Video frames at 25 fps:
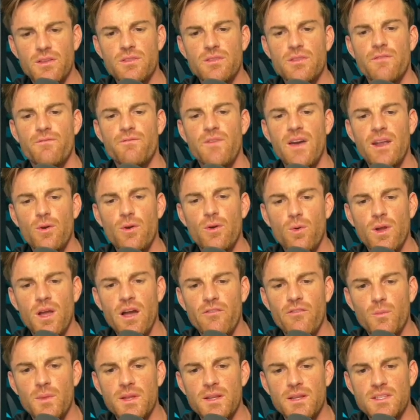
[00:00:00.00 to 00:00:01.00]
the federal
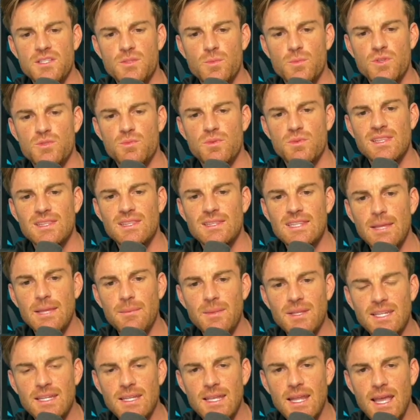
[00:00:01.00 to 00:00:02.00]
government is supposed to be
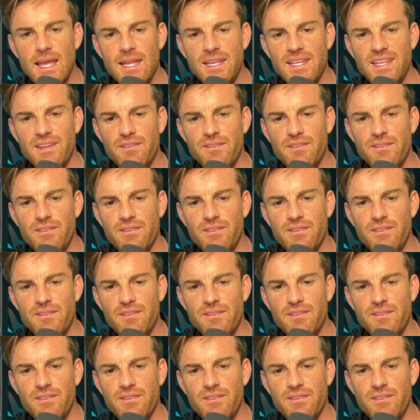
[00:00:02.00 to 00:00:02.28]
limited and